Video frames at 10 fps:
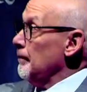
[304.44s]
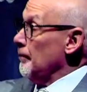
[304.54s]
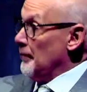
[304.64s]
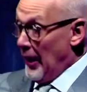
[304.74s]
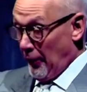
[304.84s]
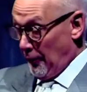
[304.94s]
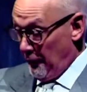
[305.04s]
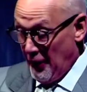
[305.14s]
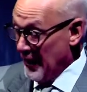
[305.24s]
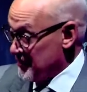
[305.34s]
Now,
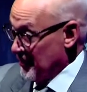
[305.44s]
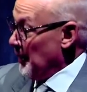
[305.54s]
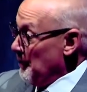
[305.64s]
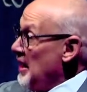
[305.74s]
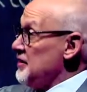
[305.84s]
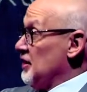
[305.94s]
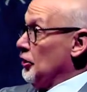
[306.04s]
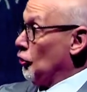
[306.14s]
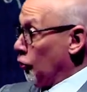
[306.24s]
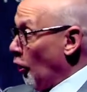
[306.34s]
that's an amazing
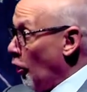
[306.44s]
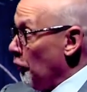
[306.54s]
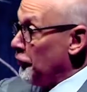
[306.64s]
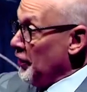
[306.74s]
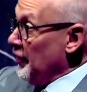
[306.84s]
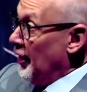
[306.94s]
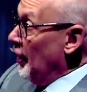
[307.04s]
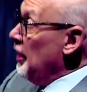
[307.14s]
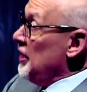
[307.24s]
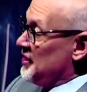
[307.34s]
growth in the
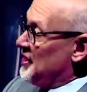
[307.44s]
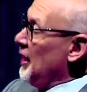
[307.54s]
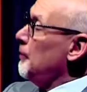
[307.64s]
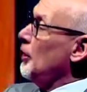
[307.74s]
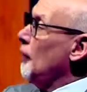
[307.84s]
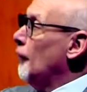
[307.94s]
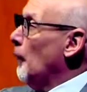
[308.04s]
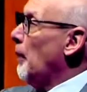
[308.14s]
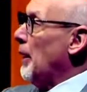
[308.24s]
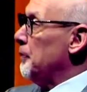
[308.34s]
segment of our
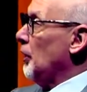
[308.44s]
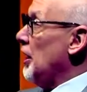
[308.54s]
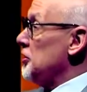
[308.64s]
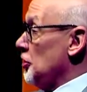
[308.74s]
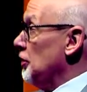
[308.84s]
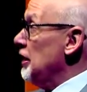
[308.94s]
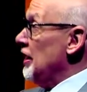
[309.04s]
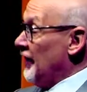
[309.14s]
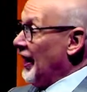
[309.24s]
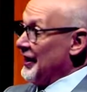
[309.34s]
population
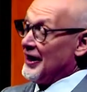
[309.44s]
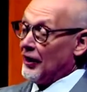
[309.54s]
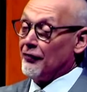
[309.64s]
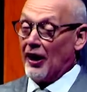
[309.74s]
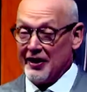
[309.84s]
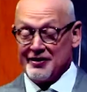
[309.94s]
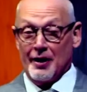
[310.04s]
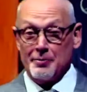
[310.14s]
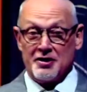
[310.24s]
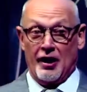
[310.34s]
that identifies
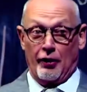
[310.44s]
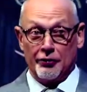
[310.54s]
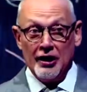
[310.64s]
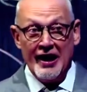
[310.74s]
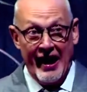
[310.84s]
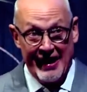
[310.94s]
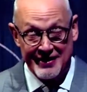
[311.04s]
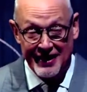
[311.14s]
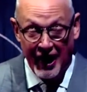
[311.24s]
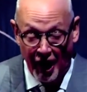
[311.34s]
themselves as
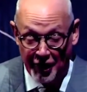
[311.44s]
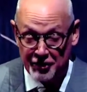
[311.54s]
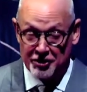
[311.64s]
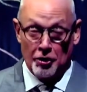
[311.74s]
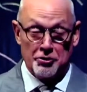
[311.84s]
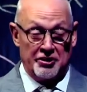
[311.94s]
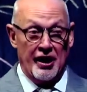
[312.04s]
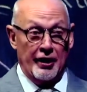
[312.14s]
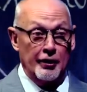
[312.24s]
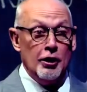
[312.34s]

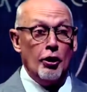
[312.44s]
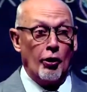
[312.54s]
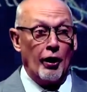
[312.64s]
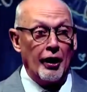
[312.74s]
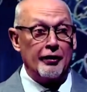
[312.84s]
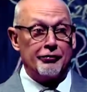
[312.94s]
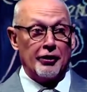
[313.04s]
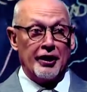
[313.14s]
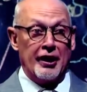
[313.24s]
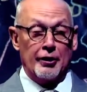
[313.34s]
unassociated or
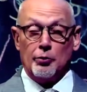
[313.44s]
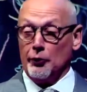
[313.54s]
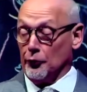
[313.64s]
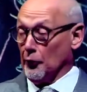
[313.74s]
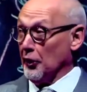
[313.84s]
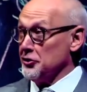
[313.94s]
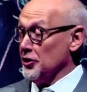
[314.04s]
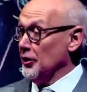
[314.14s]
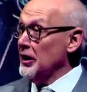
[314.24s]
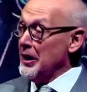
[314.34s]
unaffiliated with religion.
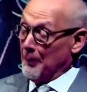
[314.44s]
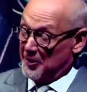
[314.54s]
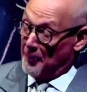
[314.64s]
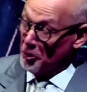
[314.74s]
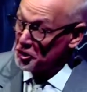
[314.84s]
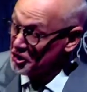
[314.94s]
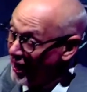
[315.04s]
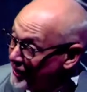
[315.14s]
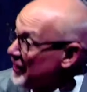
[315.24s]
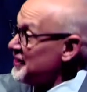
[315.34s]
But the most
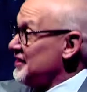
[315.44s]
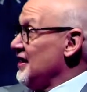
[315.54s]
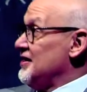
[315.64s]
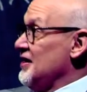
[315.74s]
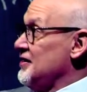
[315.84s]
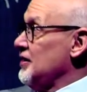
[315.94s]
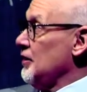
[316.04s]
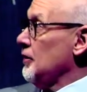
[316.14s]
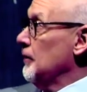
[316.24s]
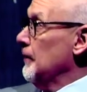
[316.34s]
shocking statistic
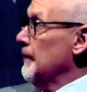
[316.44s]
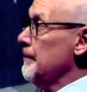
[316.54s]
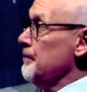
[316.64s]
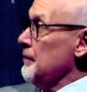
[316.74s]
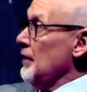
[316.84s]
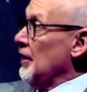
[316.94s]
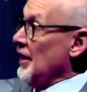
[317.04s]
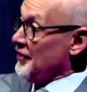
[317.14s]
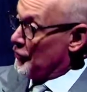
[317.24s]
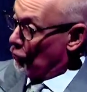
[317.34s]

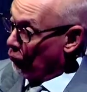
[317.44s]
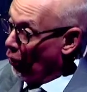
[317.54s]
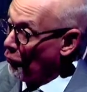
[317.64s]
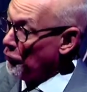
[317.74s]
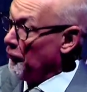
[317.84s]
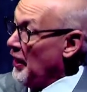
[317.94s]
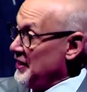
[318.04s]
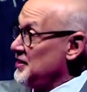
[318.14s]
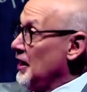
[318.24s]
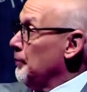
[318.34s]
is the growth of that
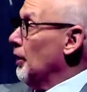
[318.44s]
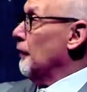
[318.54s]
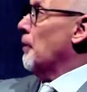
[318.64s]
segment of the